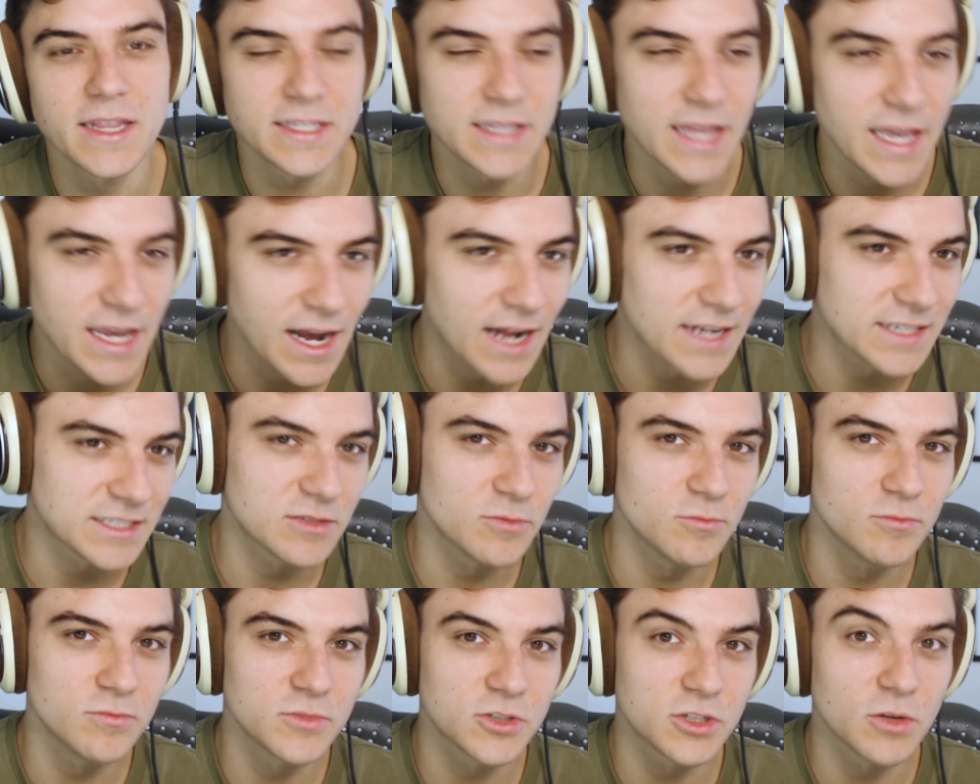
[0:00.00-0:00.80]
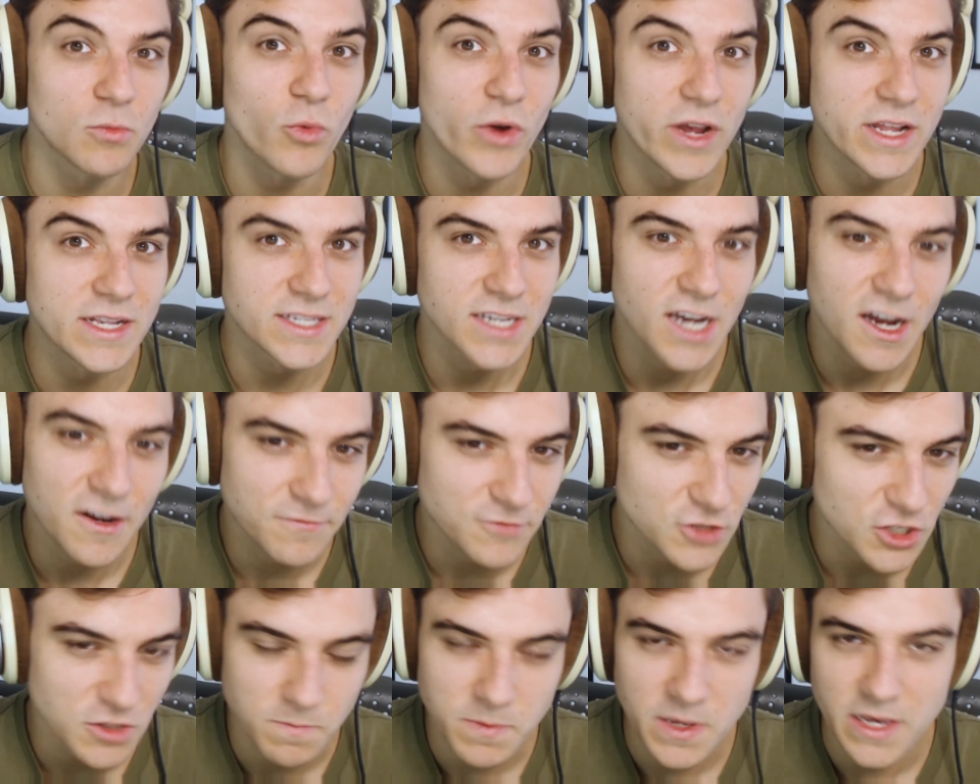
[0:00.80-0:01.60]
I think they got some some wins
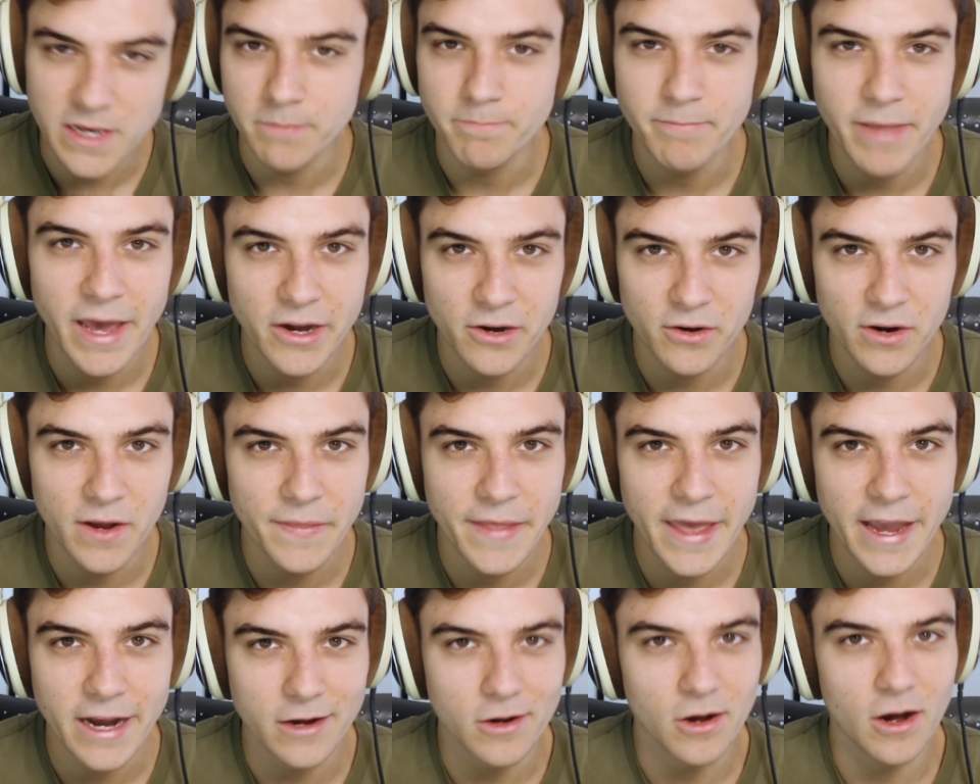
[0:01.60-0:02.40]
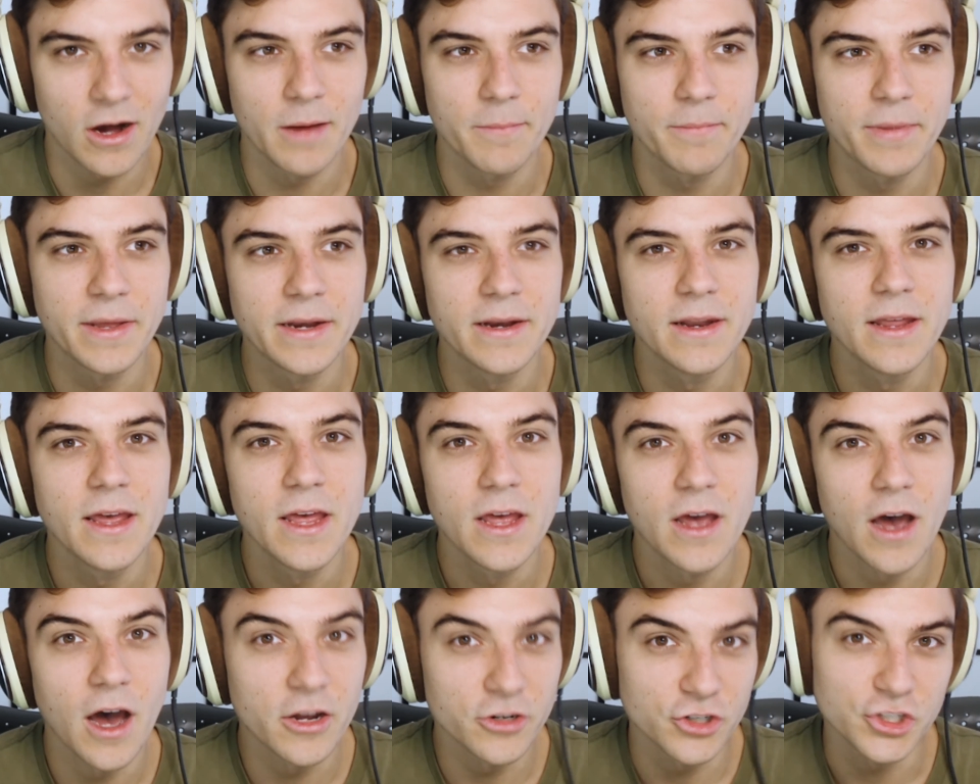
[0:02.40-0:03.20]
off just being better on that comp and
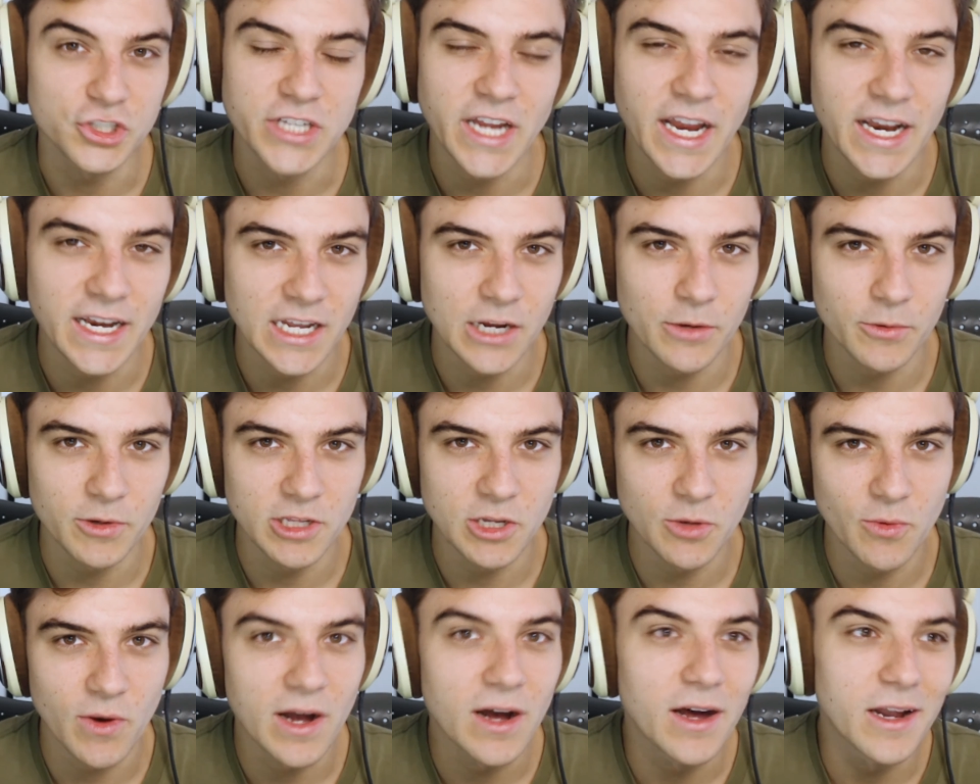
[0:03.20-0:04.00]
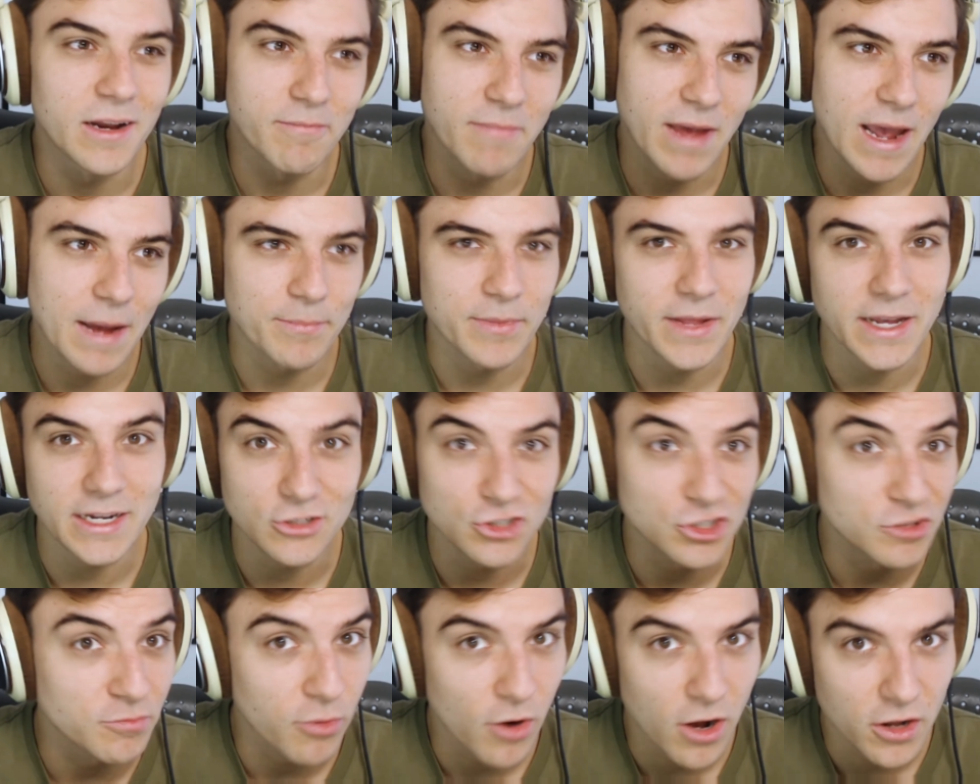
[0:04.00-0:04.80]
understanding it really well on a map
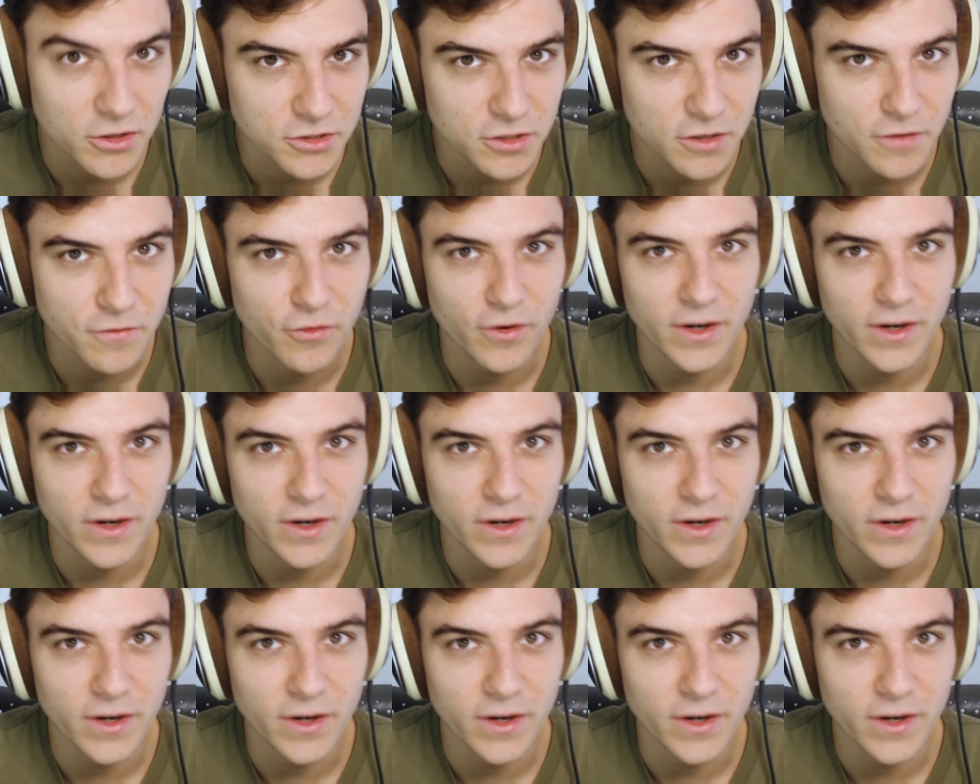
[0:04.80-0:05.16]
like Gibraltar,